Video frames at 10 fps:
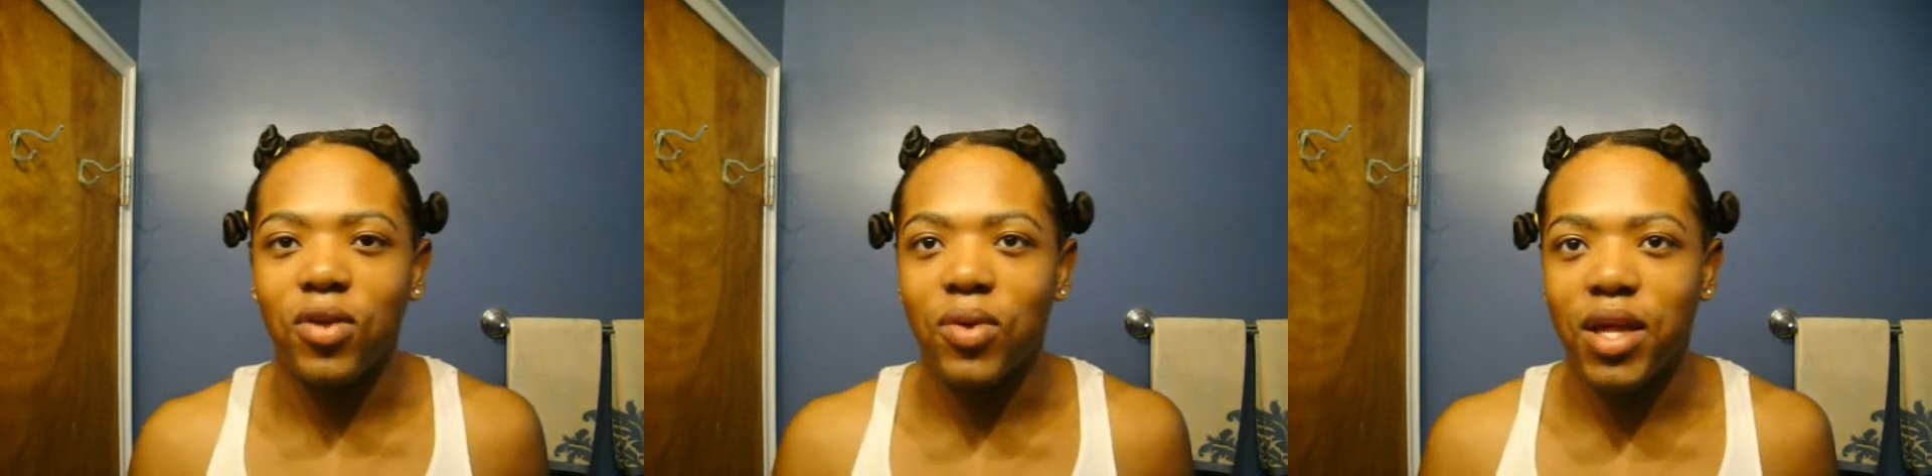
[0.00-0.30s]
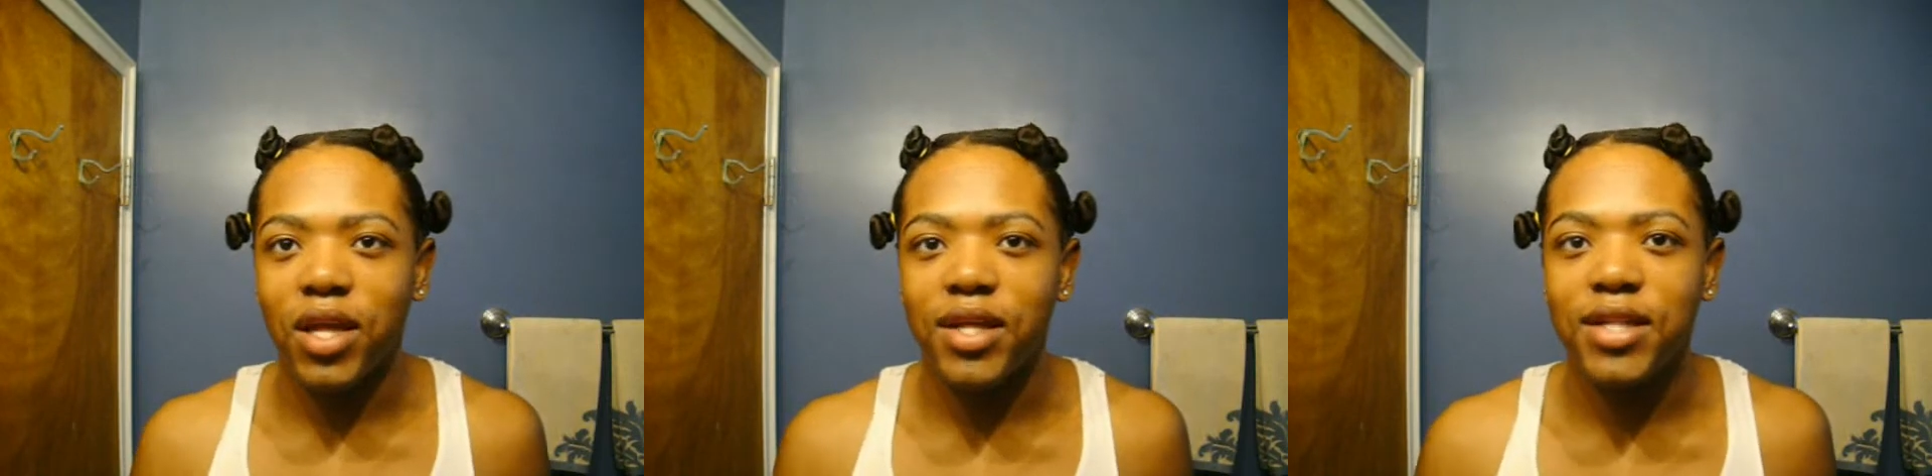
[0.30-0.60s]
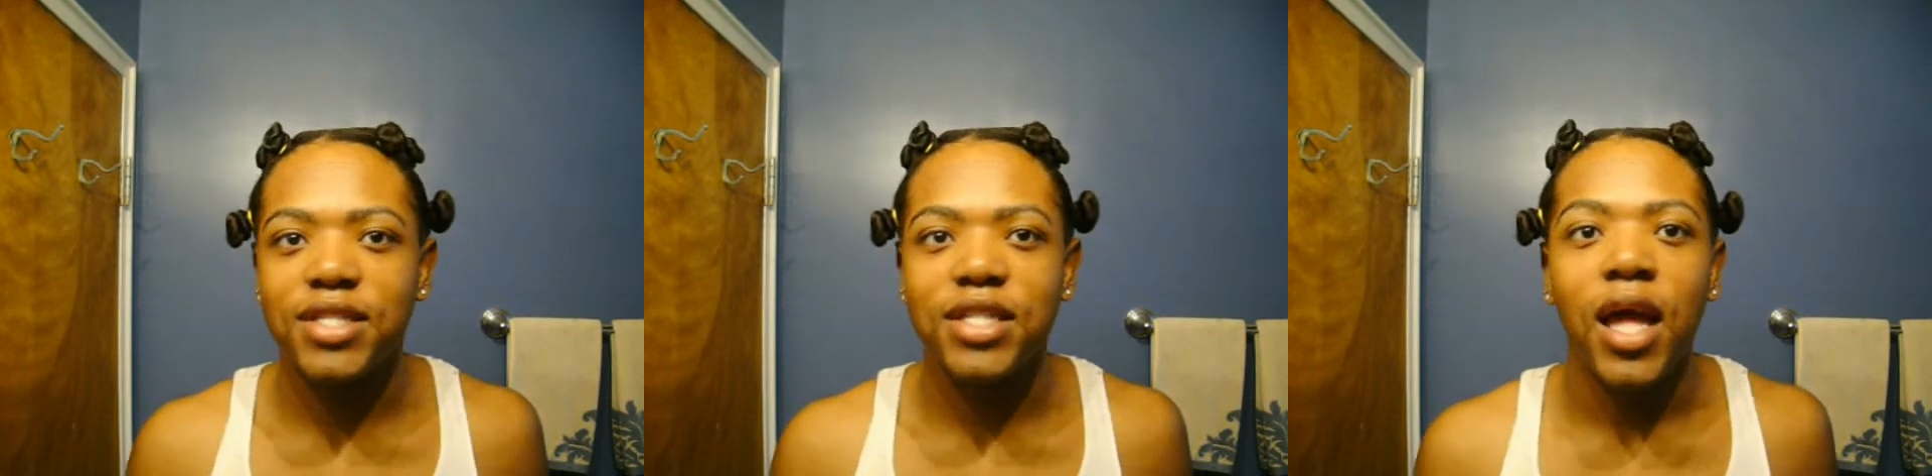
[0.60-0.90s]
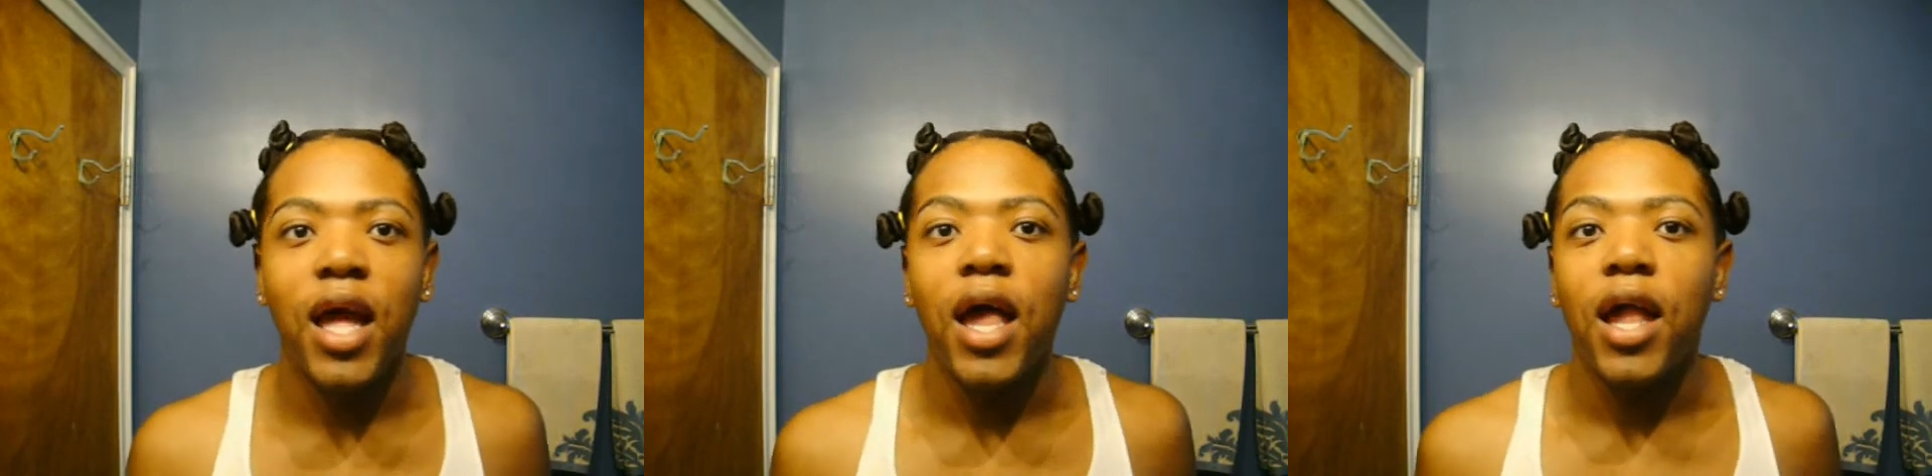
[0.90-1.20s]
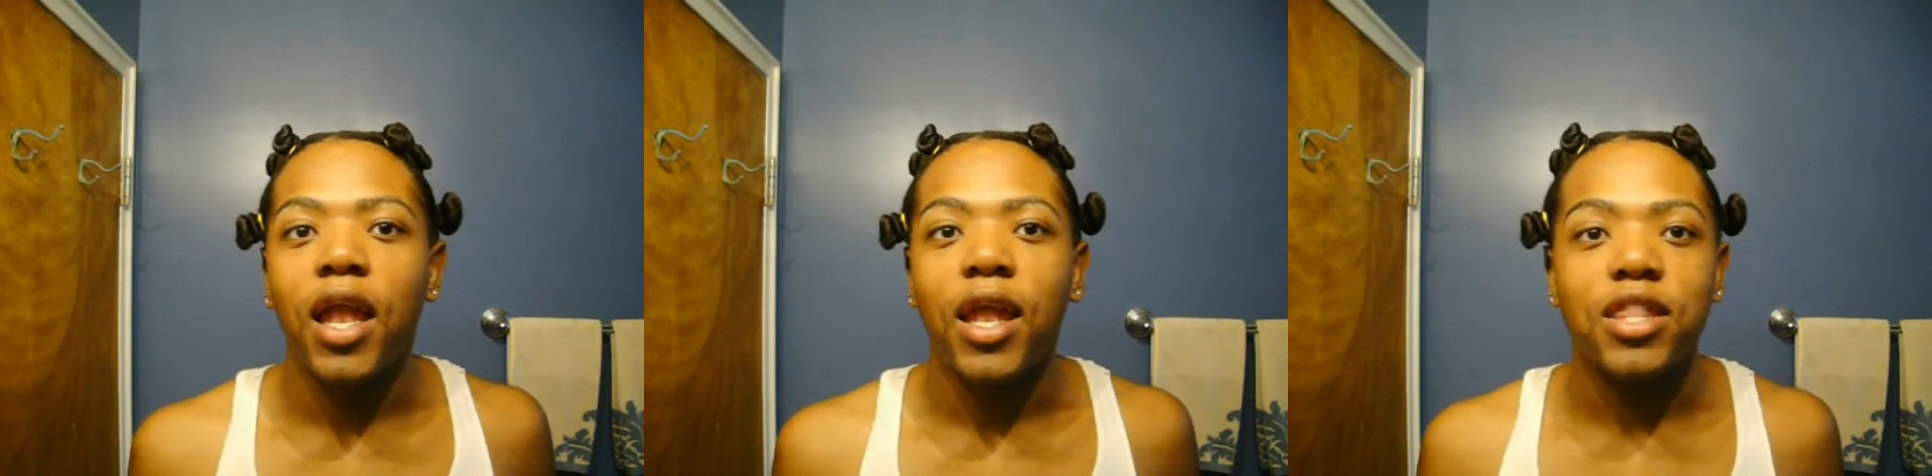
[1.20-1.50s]
do is
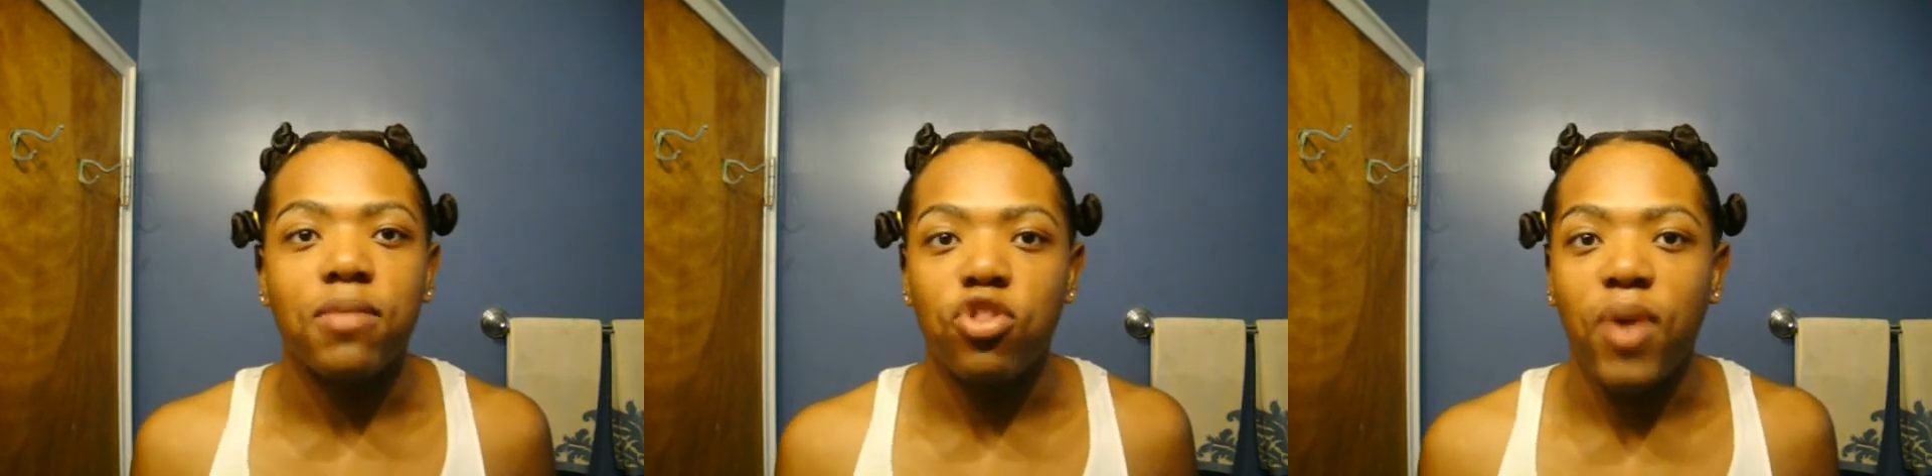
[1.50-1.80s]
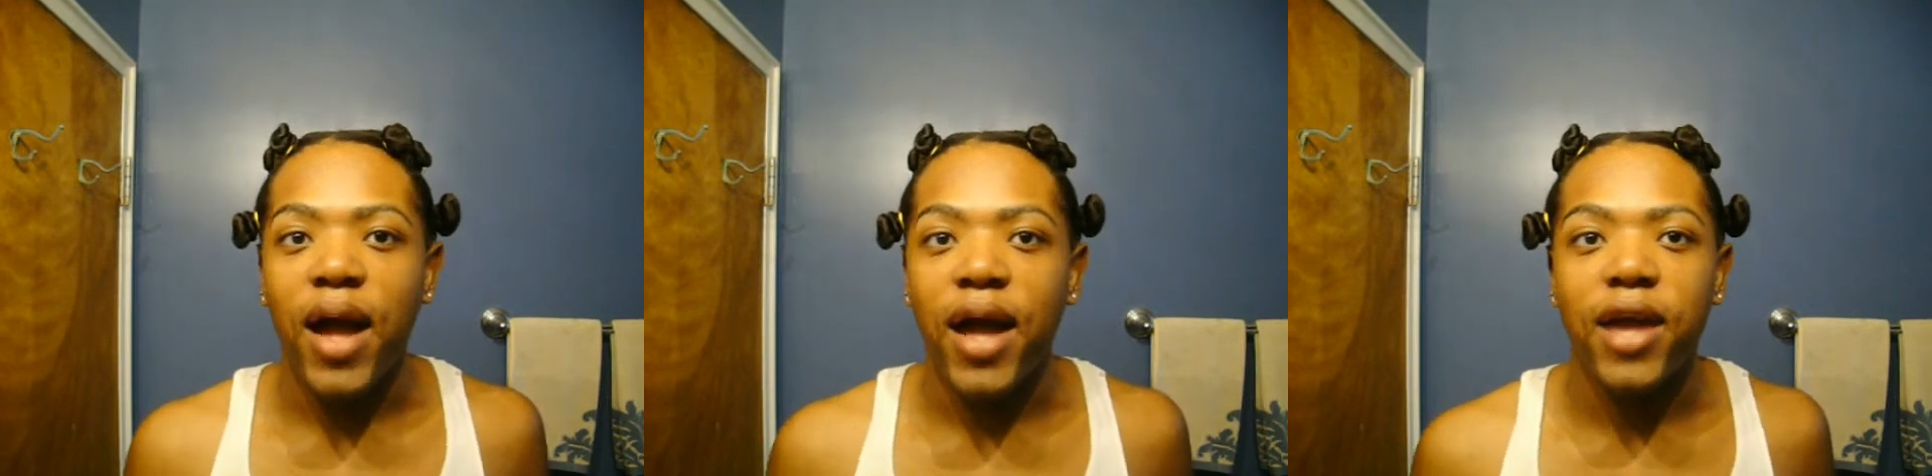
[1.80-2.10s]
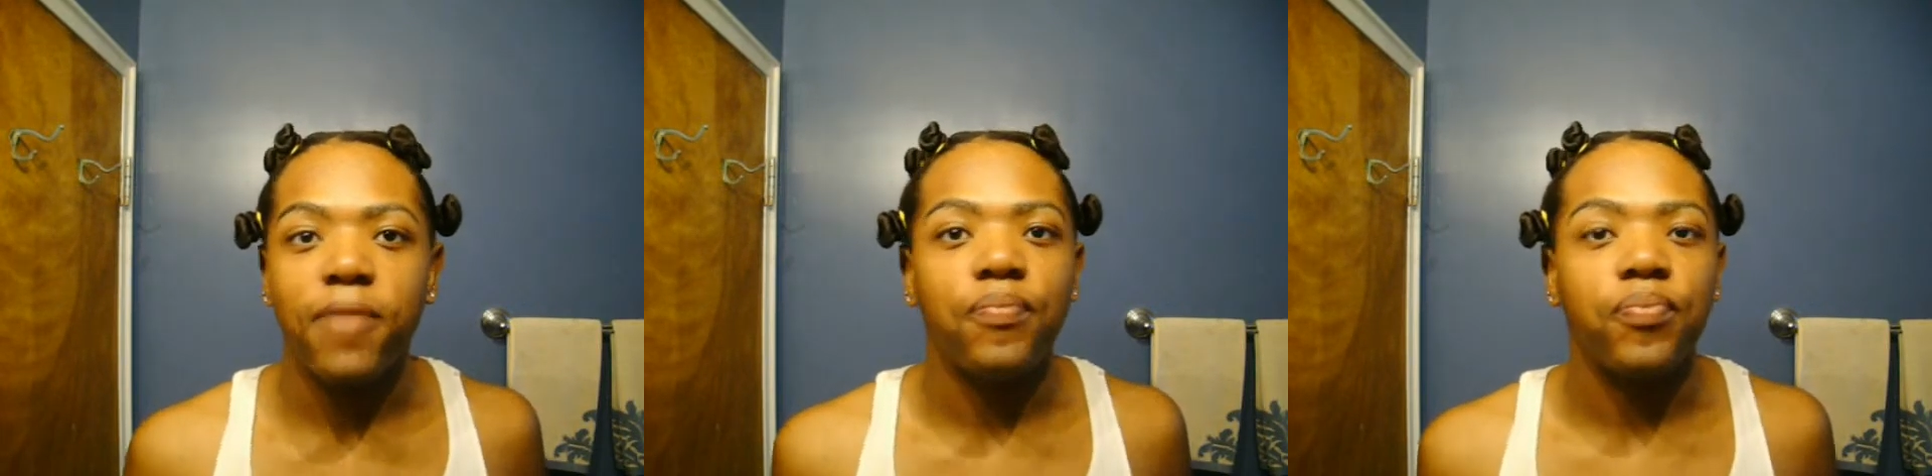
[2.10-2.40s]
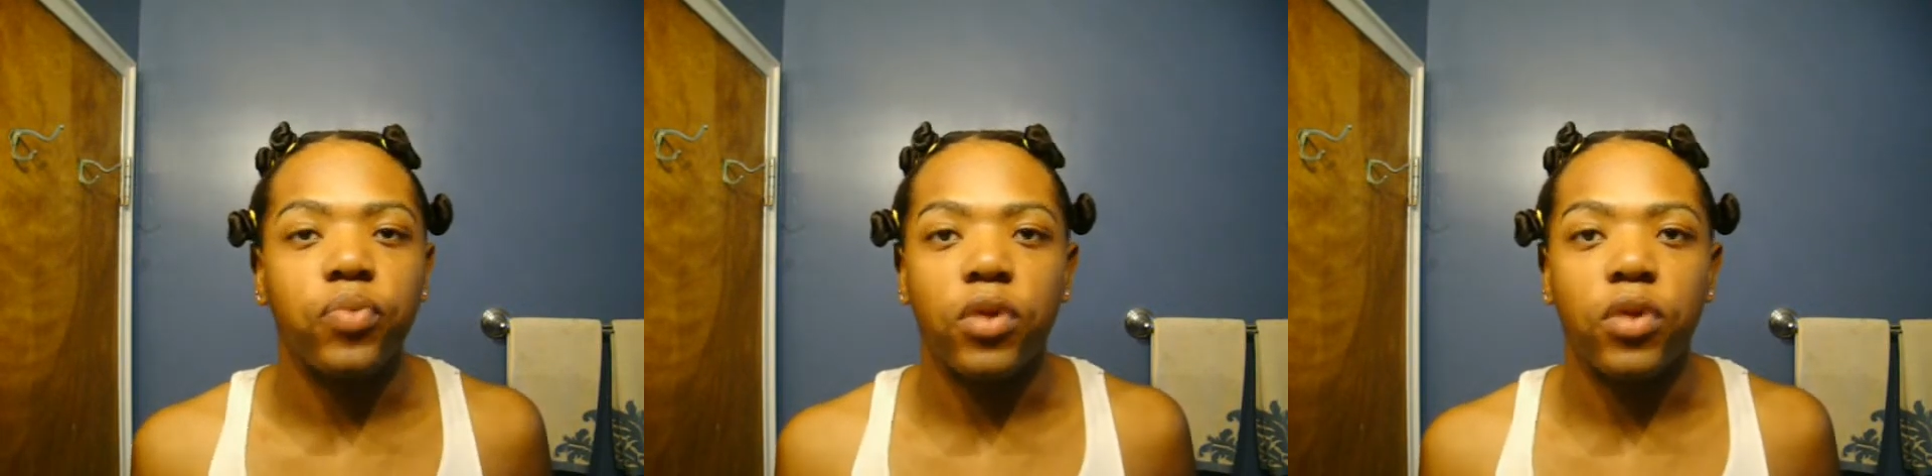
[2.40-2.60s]
let them dry